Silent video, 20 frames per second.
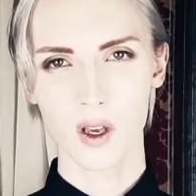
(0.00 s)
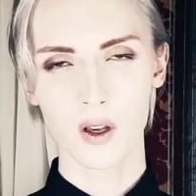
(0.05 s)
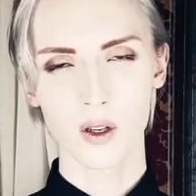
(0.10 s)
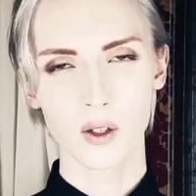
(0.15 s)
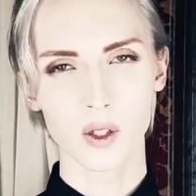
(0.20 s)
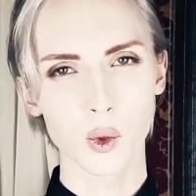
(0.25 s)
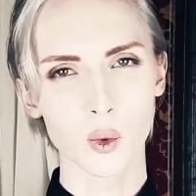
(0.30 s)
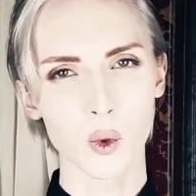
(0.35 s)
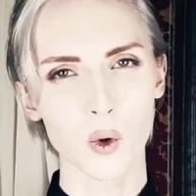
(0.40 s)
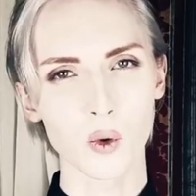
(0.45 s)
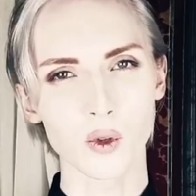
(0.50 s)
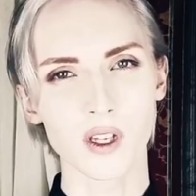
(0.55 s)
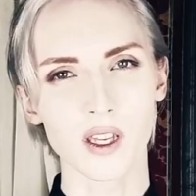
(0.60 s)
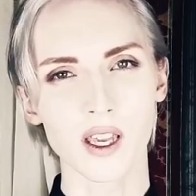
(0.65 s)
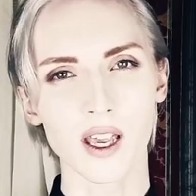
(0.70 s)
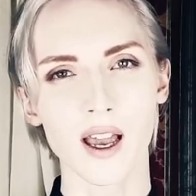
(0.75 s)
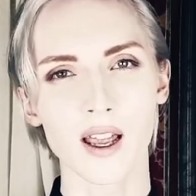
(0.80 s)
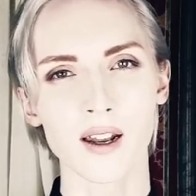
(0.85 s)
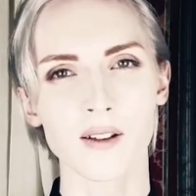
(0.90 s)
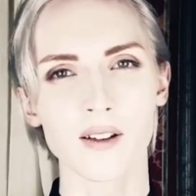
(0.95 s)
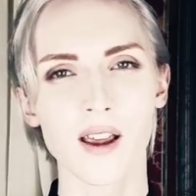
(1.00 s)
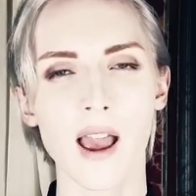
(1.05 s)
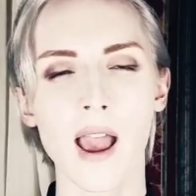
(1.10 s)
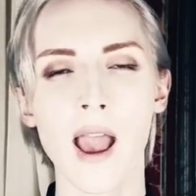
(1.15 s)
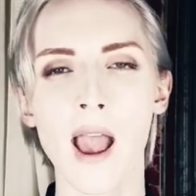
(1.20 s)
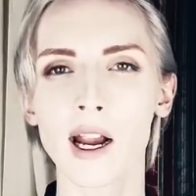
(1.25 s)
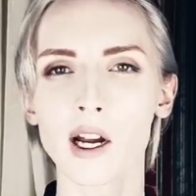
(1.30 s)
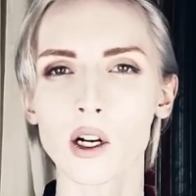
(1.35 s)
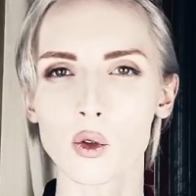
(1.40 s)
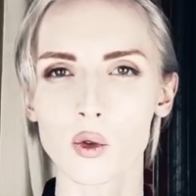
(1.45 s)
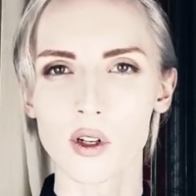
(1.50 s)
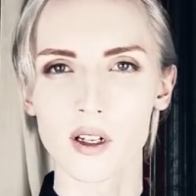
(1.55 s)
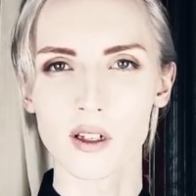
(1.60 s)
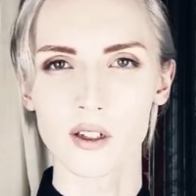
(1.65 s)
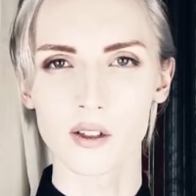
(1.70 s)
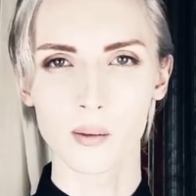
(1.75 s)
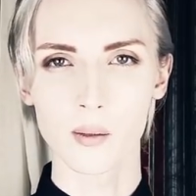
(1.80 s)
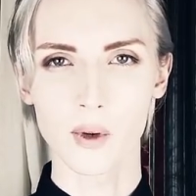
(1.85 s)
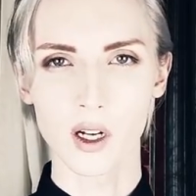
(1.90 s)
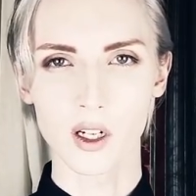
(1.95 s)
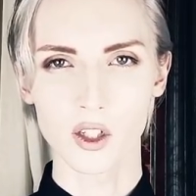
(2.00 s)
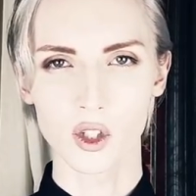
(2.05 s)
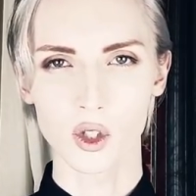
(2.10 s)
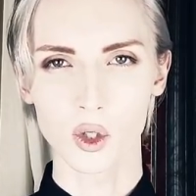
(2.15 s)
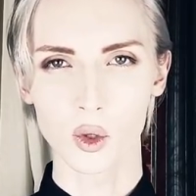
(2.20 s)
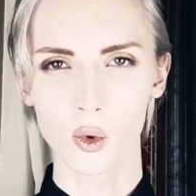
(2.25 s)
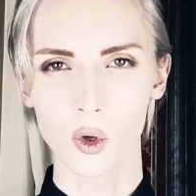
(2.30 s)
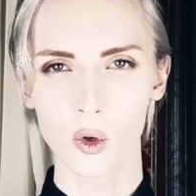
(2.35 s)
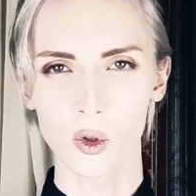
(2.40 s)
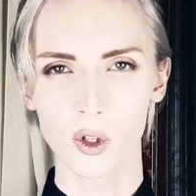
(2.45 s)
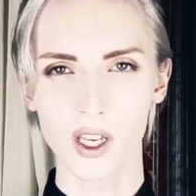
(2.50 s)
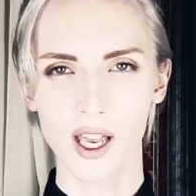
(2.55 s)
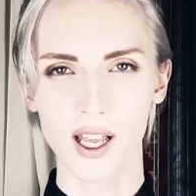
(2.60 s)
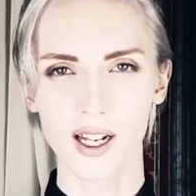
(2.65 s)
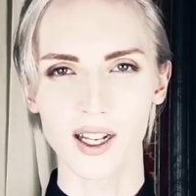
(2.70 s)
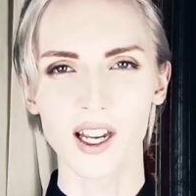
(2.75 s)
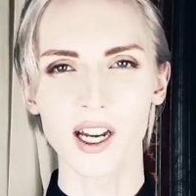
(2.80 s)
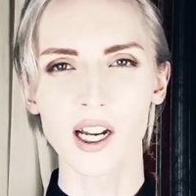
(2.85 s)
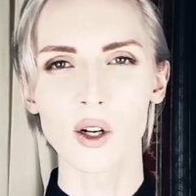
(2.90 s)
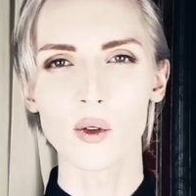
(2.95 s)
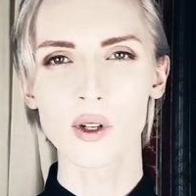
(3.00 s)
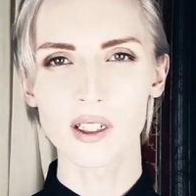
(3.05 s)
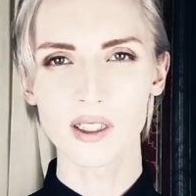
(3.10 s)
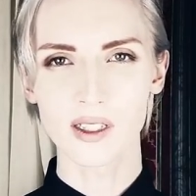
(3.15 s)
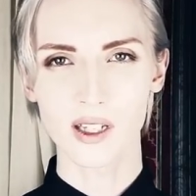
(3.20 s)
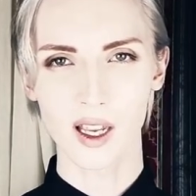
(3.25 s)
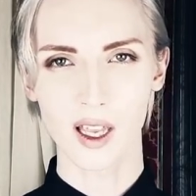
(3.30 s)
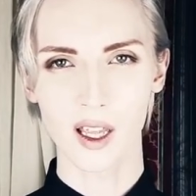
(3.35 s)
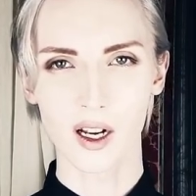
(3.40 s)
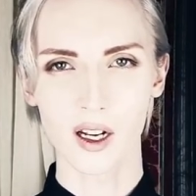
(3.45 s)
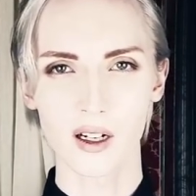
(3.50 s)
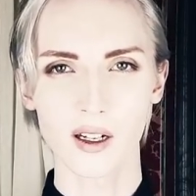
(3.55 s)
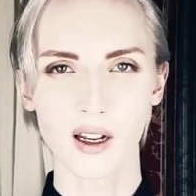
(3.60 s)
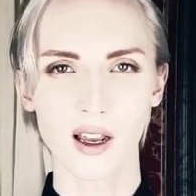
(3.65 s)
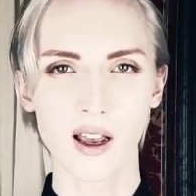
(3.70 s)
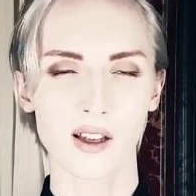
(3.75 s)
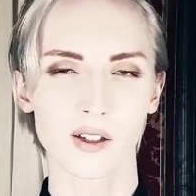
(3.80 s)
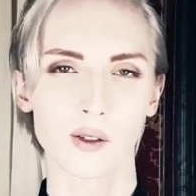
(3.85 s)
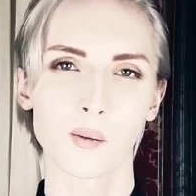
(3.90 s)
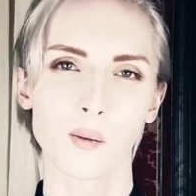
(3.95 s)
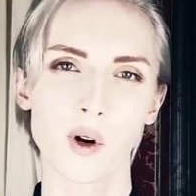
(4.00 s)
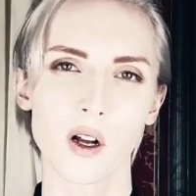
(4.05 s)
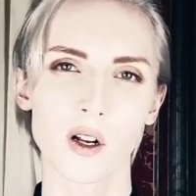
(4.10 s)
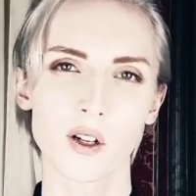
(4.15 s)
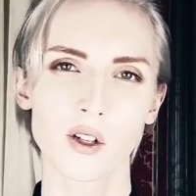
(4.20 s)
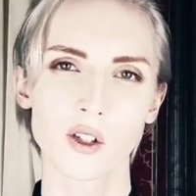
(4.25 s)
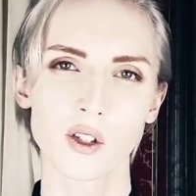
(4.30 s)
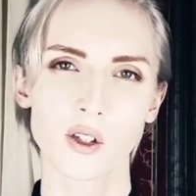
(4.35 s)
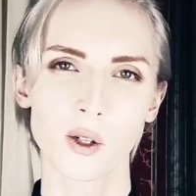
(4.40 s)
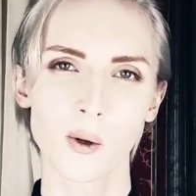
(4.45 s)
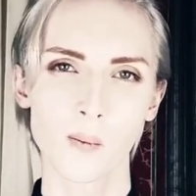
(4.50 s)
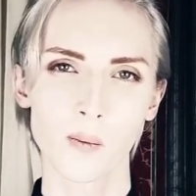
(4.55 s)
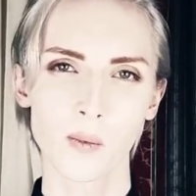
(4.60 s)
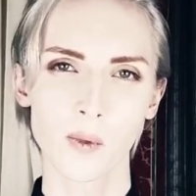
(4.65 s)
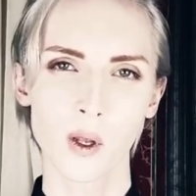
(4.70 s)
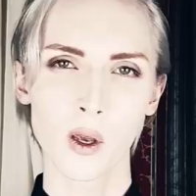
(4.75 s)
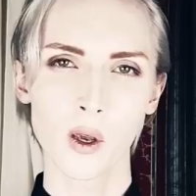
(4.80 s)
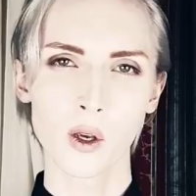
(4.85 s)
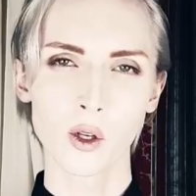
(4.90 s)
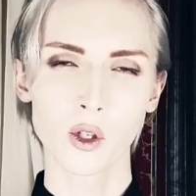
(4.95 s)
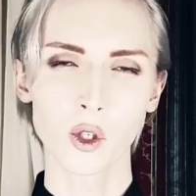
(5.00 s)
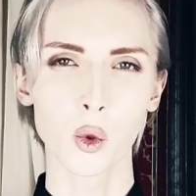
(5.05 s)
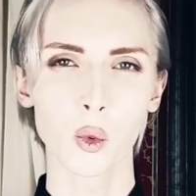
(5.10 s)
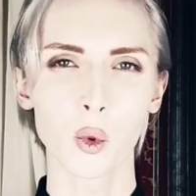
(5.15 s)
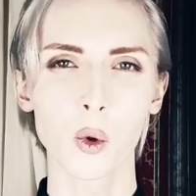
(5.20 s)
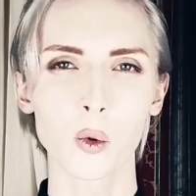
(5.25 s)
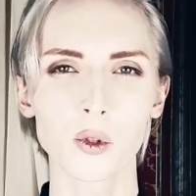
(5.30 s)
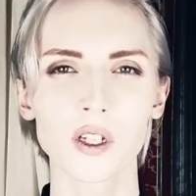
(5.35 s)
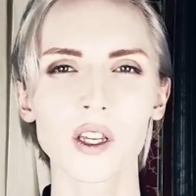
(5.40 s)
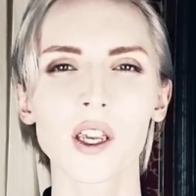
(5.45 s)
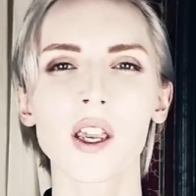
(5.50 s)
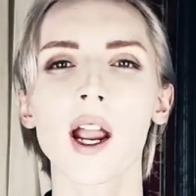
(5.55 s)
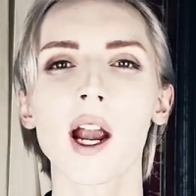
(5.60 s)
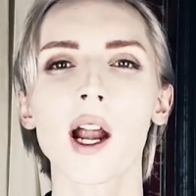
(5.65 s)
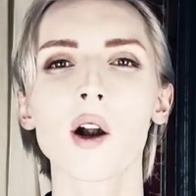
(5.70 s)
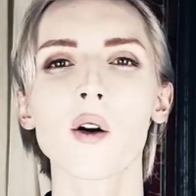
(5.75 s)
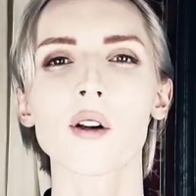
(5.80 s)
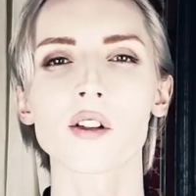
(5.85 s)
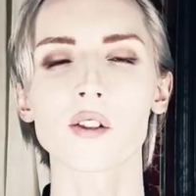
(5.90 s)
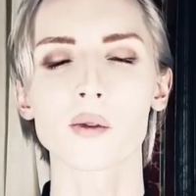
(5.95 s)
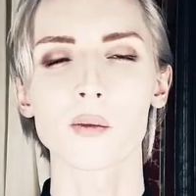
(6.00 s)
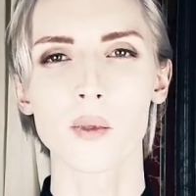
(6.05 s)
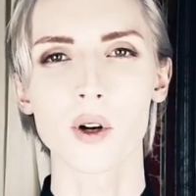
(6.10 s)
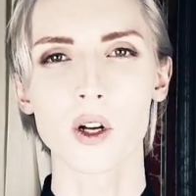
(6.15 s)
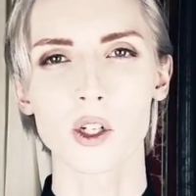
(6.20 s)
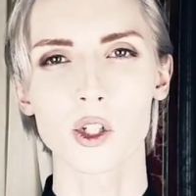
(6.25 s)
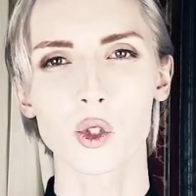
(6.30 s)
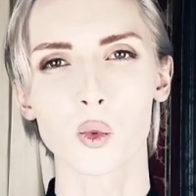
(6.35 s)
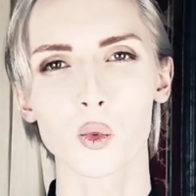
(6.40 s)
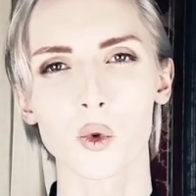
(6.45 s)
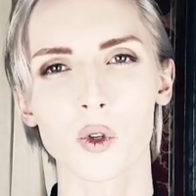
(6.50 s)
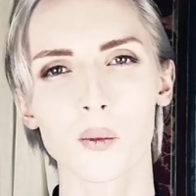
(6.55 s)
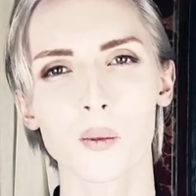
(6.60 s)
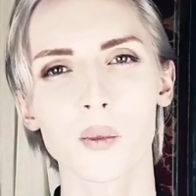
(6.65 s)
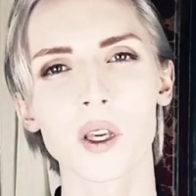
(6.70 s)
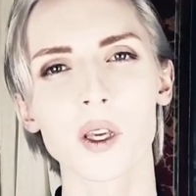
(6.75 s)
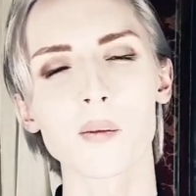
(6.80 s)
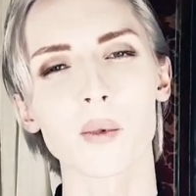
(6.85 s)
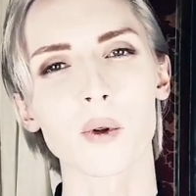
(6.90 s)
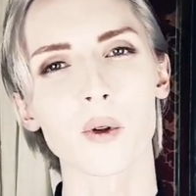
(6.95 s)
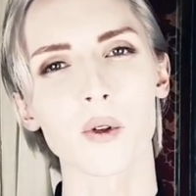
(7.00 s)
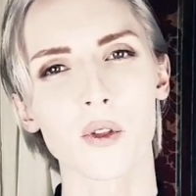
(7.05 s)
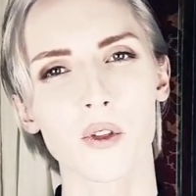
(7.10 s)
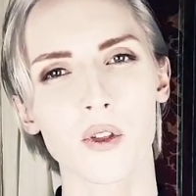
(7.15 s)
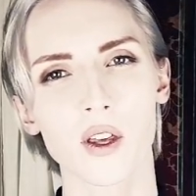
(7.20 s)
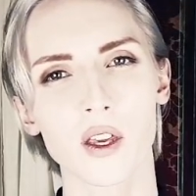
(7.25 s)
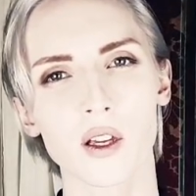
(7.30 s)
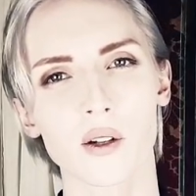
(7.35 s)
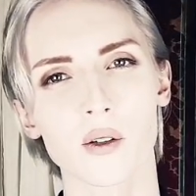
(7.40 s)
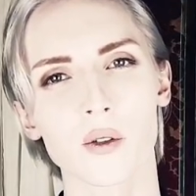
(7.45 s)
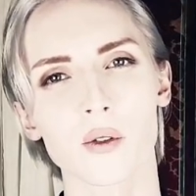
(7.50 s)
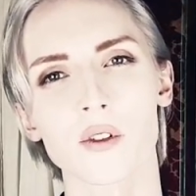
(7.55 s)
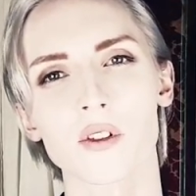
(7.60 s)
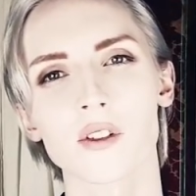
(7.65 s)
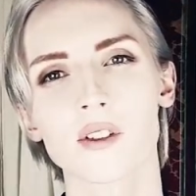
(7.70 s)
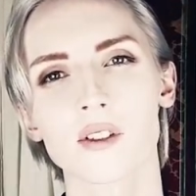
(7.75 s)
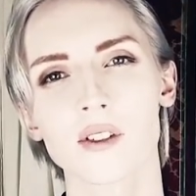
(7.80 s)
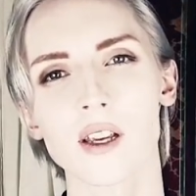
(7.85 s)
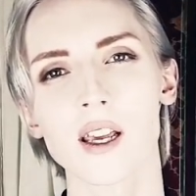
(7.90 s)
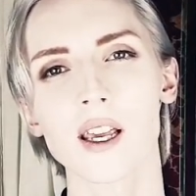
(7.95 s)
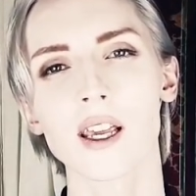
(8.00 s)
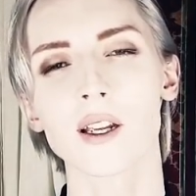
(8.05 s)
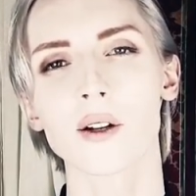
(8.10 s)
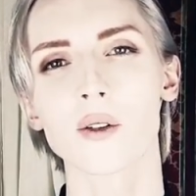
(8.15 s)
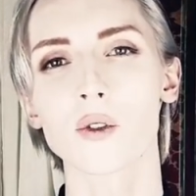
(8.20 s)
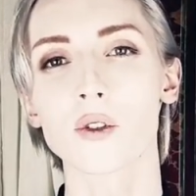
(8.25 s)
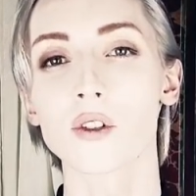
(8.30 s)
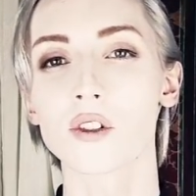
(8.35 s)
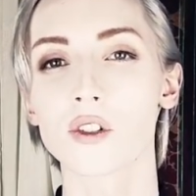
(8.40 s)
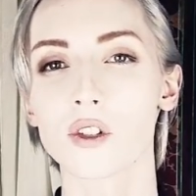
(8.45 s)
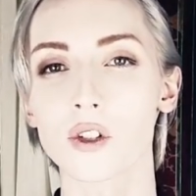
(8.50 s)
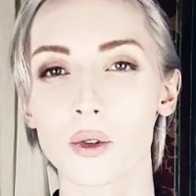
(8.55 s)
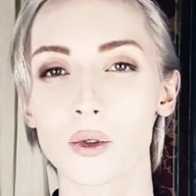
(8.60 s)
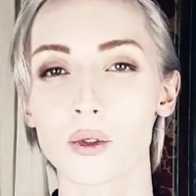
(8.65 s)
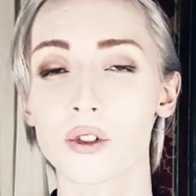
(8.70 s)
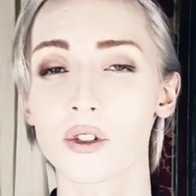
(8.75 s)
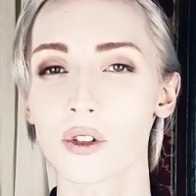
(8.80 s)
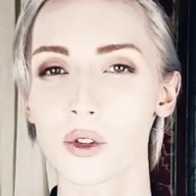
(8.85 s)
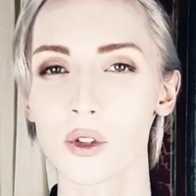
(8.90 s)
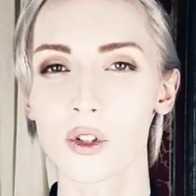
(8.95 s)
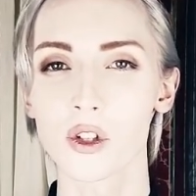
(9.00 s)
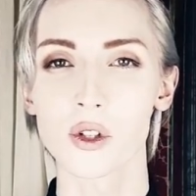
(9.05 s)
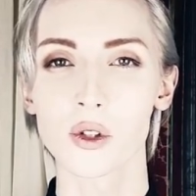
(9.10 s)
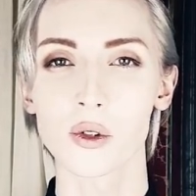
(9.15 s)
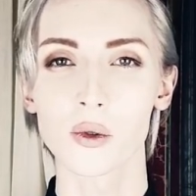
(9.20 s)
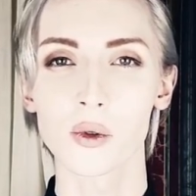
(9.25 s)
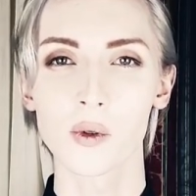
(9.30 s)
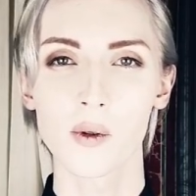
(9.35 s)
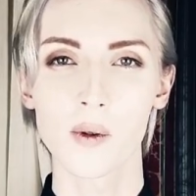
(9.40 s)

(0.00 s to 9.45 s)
You won't get angry as much, you won't get irritated as much, you won't care as much what people think or say or do to you,